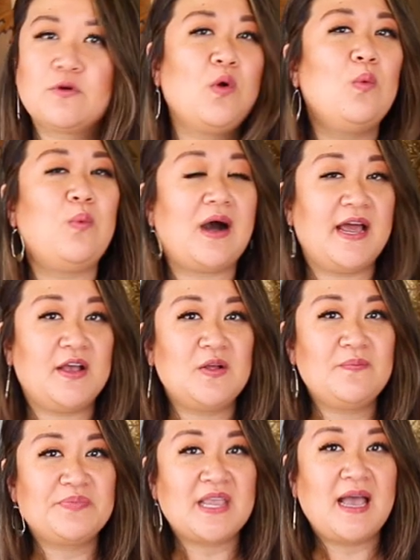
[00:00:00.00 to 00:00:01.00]
for a
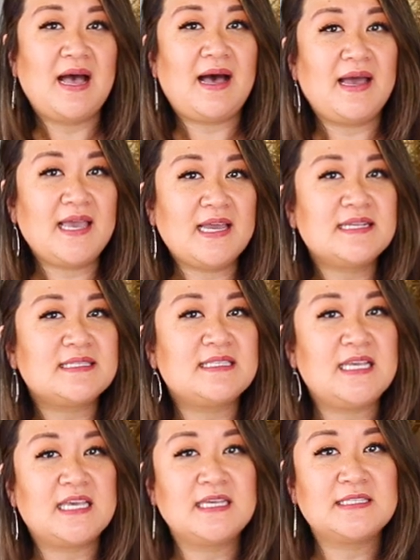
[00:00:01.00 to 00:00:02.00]
while, I had a
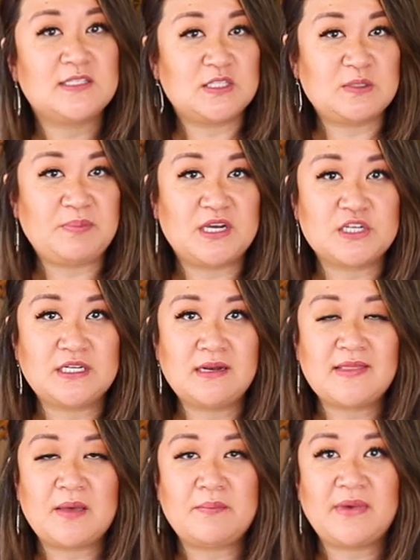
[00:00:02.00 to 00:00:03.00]
sneaking
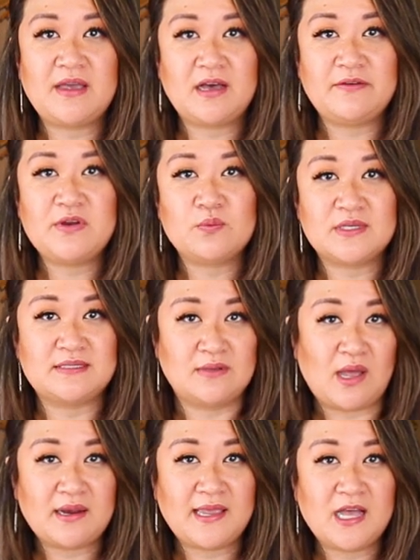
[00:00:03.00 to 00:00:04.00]
suspicion that my oven was
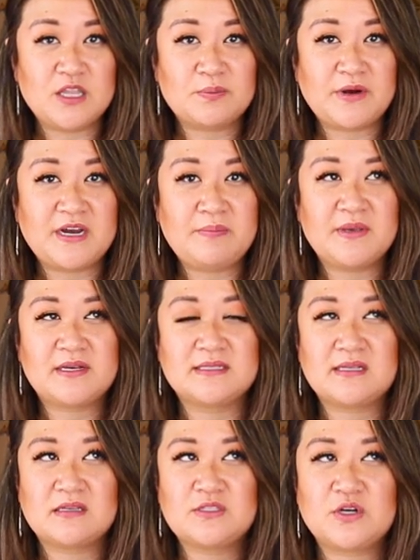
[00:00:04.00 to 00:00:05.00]
not calibrated,
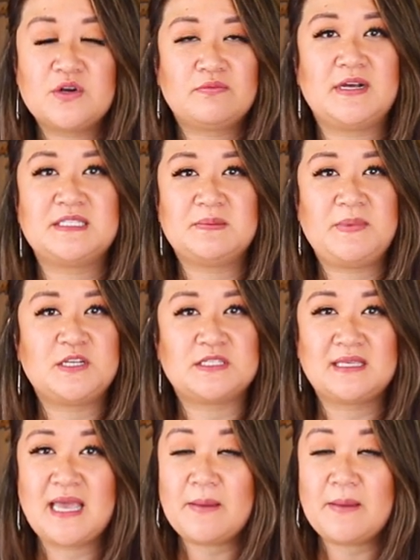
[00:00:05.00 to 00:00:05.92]
because a certain recipe just